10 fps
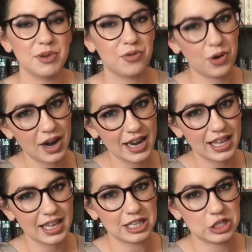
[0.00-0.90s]
Before I
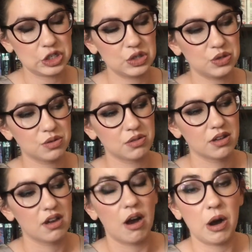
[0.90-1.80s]
get into
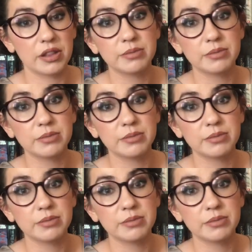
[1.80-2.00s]
all